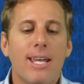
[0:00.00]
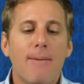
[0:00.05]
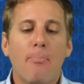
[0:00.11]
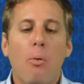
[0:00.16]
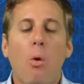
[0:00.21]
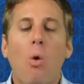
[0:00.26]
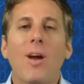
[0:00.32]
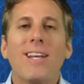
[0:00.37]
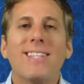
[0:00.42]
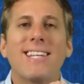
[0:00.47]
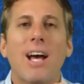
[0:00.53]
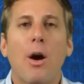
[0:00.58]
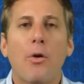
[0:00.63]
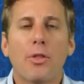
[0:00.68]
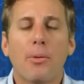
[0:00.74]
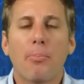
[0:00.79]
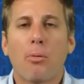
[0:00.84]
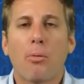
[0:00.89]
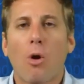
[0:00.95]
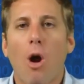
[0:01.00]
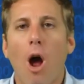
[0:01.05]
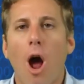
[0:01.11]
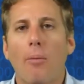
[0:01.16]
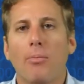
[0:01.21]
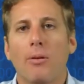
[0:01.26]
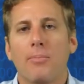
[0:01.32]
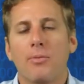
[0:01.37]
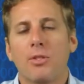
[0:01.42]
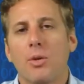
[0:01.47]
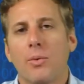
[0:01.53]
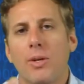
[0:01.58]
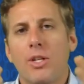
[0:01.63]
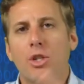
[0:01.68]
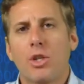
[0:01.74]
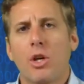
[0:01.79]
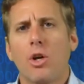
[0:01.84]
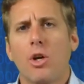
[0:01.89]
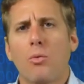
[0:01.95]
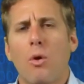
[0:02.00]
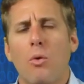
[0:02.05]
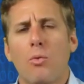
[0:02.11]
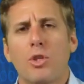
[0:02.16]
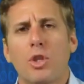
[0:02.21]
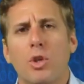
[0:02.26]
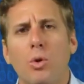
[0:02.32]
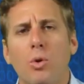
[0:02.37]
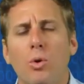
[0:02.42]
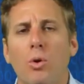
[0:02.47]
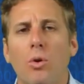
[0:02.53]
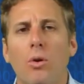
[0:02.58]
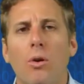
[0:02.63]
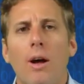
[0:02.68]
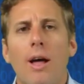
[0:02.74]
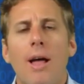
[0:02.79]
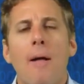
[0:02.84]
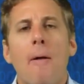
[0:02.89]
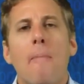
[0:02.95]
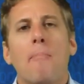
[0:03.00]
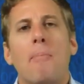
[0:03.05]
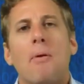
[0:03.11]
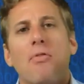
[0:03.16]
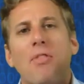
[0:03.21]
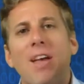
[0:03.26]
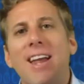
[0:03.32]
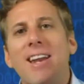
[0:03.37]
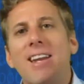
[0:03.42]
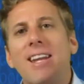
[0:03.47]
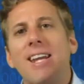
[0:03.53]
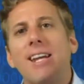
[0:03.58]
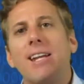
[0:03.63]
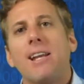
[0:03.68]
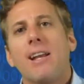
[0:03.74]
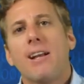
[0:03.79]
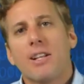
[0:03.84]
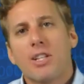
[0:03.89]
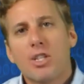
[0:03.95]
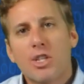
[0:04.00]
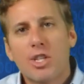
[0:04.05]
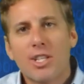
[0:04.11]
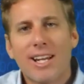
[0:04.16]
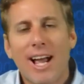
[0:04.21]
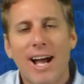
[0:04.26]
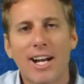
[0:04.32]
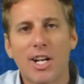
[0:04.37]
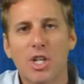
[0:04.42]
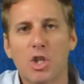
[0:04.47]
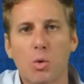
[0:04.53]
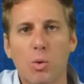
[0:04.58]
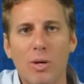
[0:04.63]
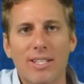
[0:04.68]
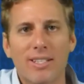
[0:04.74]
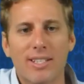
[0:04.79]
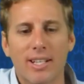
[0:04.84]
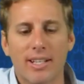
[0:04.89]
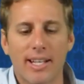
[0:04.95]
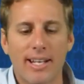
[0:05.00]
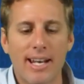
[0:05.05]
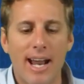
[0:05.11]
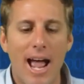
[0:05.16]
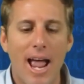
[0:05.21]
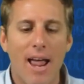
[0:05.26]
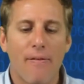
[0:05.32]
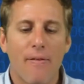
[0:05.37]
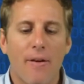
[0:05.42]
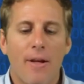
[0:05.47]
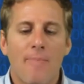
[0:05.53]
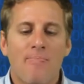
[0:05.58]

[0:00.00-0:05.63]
points out the problem. So he showed what was cool, but then he kind of twisted the knife.